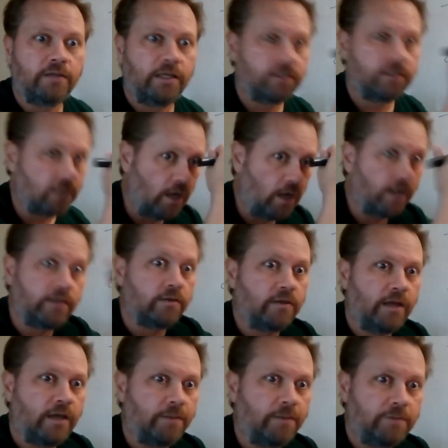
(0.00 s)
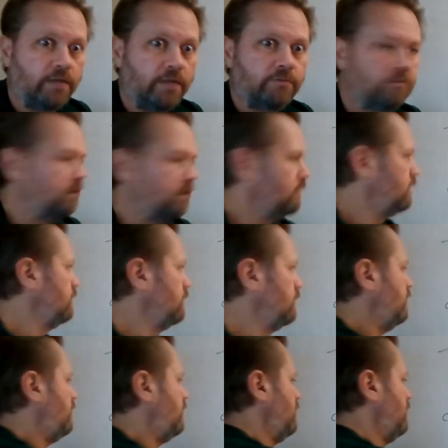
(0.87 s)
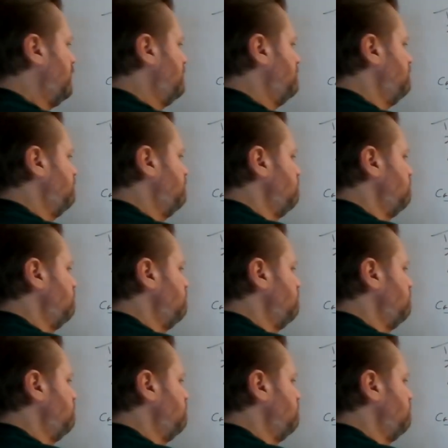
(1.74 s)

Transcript: It's gone. I'm done. Um,